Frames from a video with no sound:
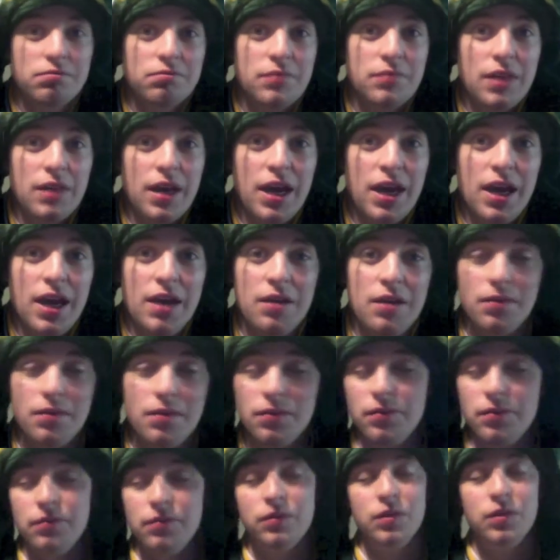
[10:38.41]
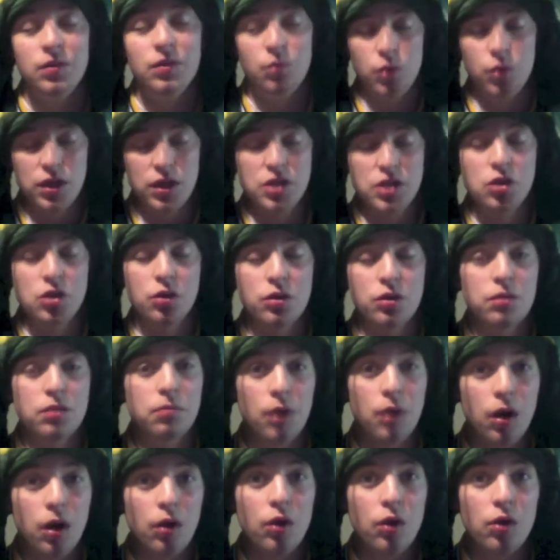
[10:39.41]
Hey, we turn the
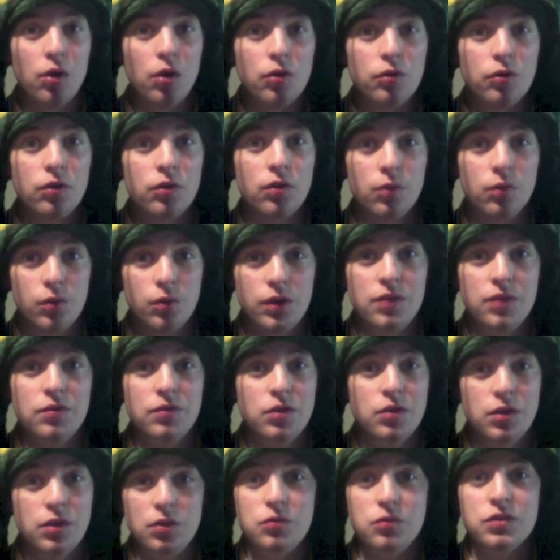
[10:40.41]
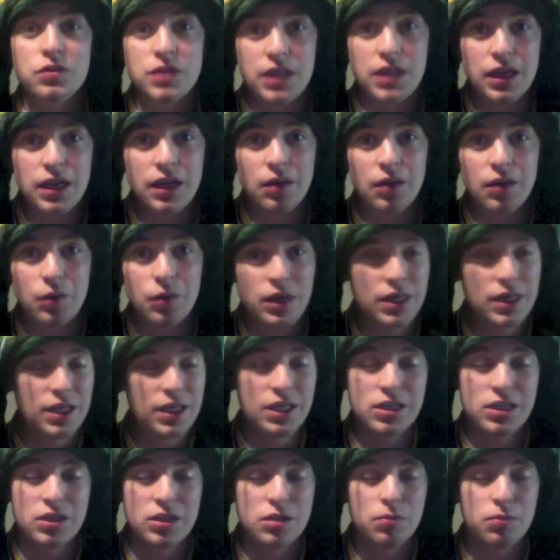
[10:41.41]
ball over. You've seen it. We did it
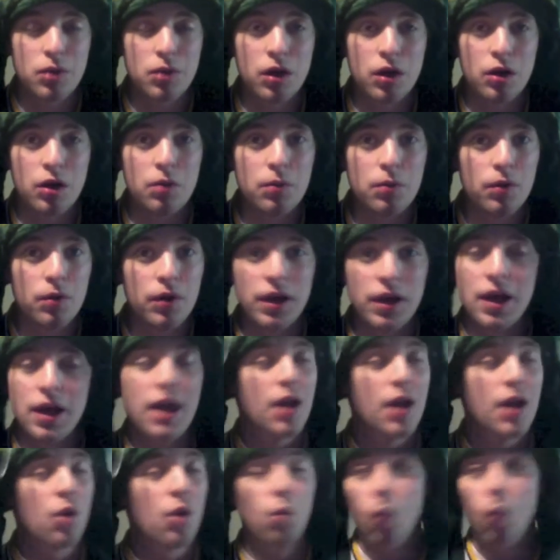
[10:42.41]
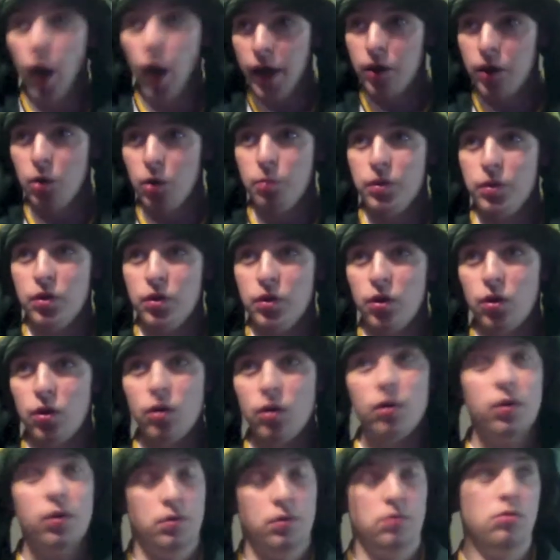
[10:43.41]
to DeMarco Murray. Wide open hole?